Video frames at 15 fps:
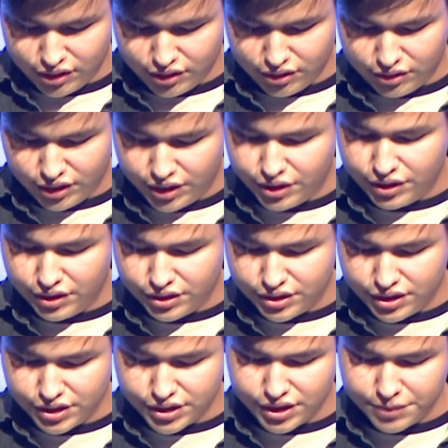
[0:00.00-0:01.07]
he
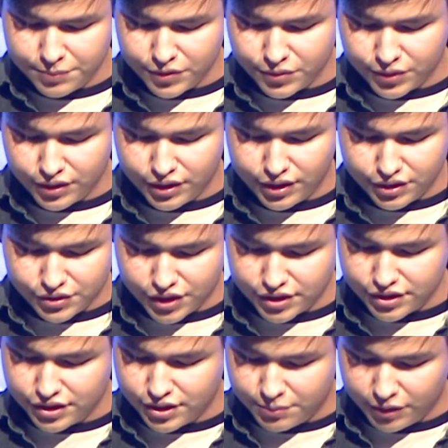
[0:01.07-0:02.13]
seemed really
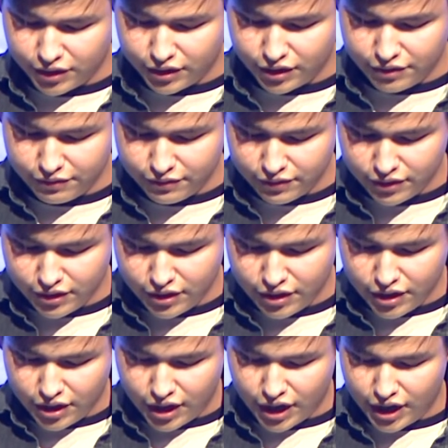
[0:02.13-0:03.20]
interested in my life
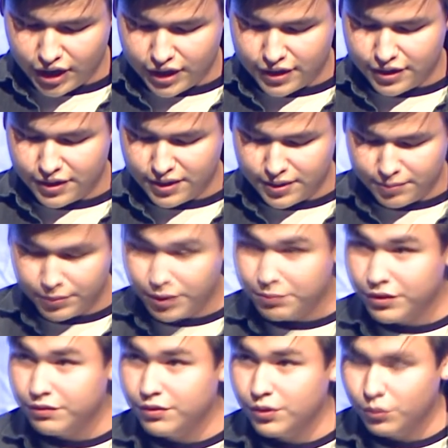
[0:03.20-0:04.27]
and made
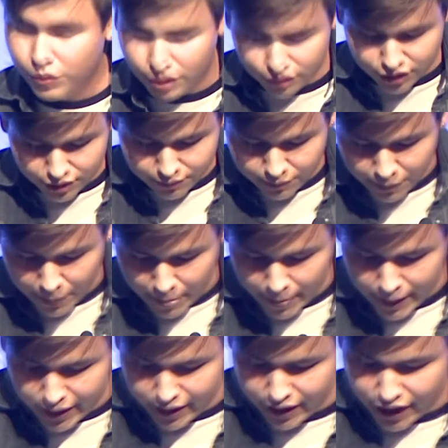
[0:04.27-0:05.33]
me feel welcome.
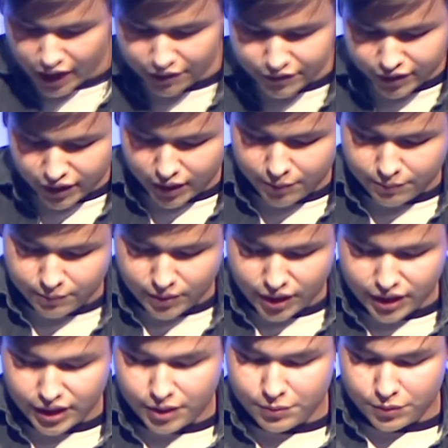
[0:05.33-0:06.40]
Every time I
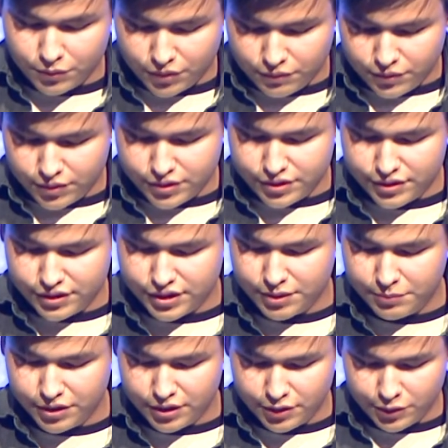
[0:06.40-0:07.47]
came to Workforce,
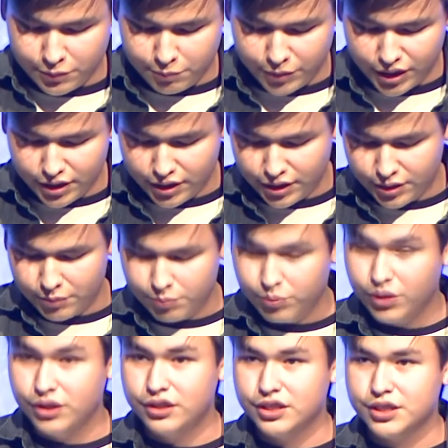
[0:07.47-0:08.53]
Simeon made a
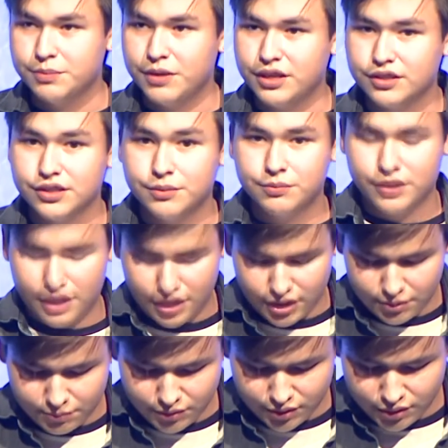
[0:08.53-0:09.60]
point to spend some
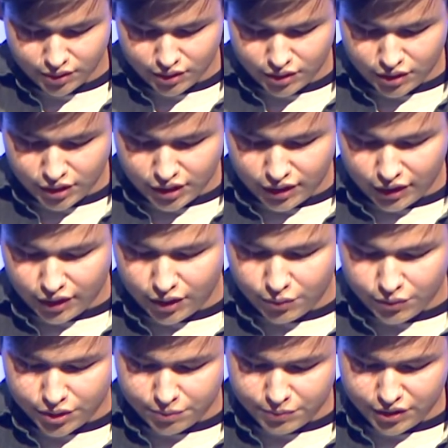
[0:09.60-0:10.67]
time
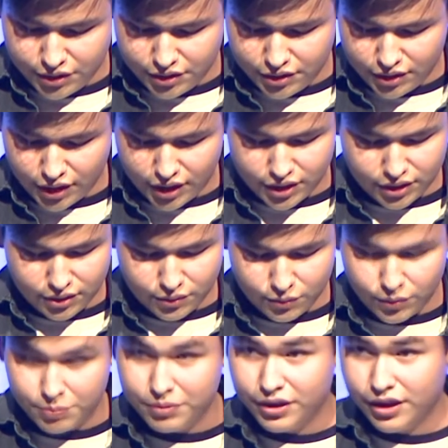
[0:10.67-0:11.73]
with me, and
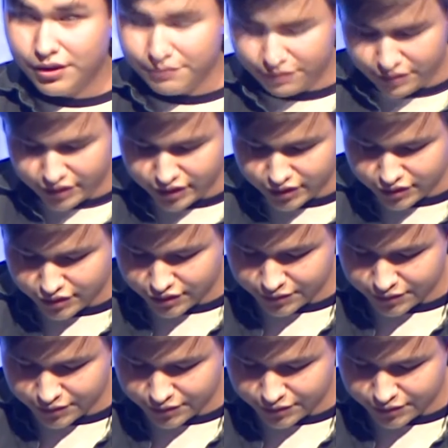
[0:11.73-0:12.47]
we became friends.